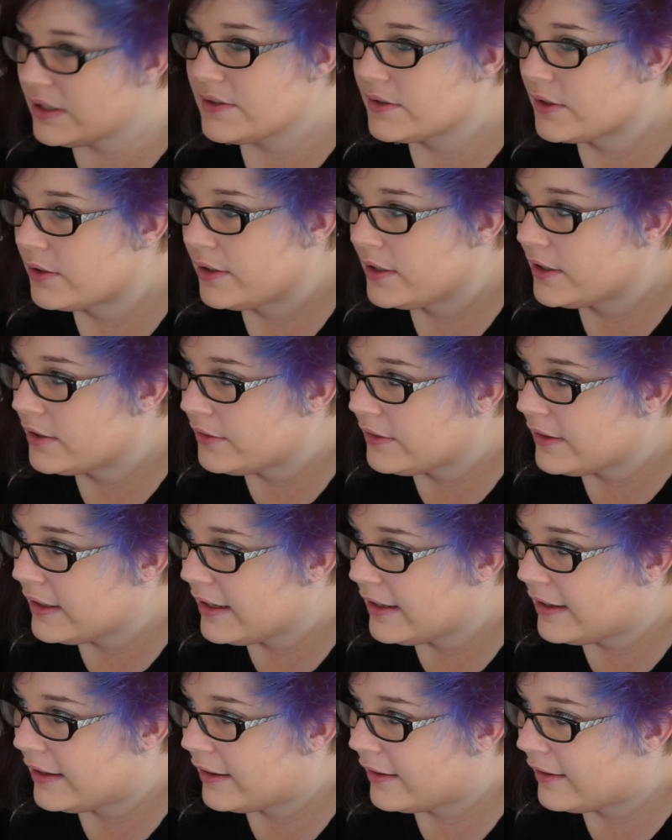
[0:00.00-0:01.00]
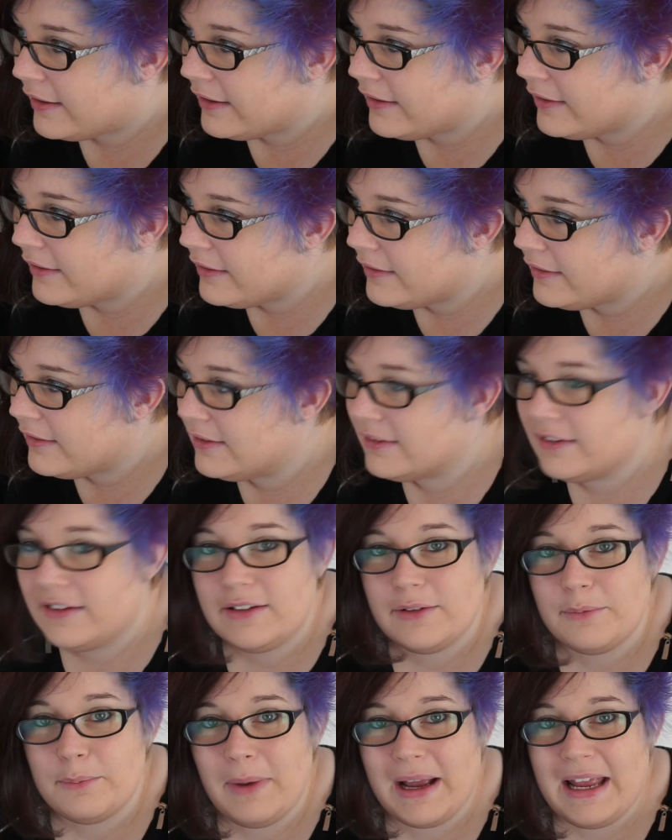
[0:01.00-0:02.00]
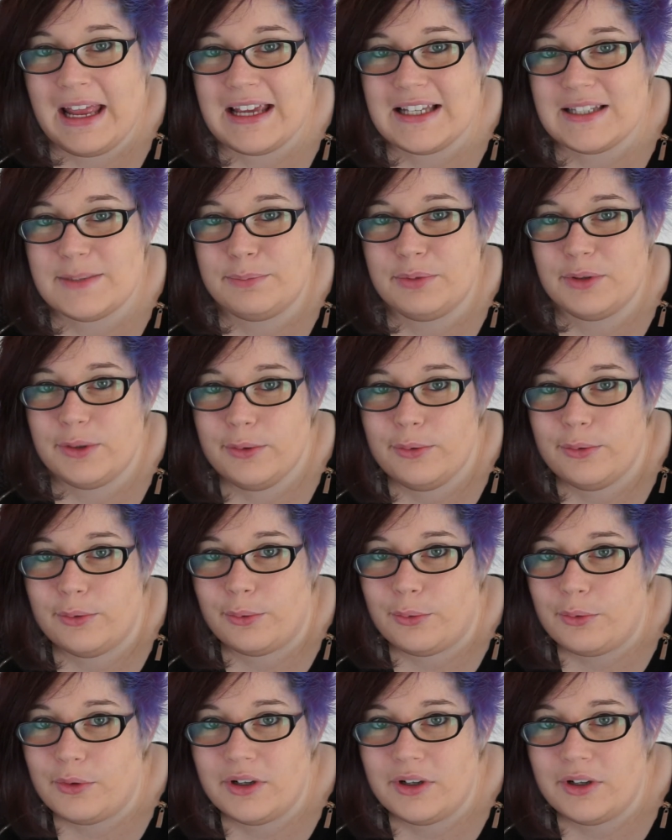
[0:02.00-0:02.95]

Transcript: is going on there? My hair's blue.